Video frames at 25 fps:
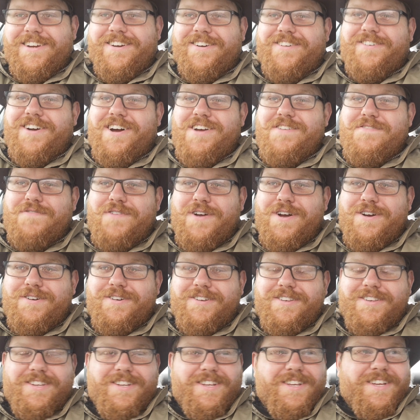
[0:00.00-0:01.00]
Right,
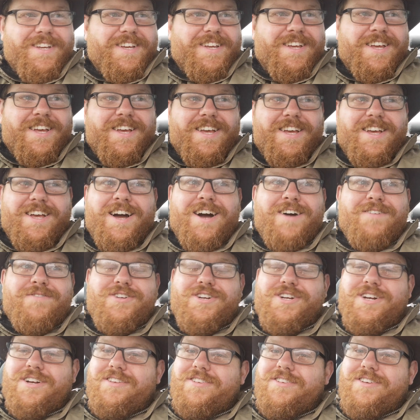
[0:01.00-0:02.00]
folks. I'm
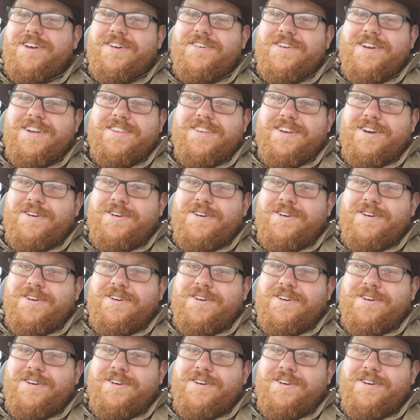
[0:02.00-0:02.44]
sorry it's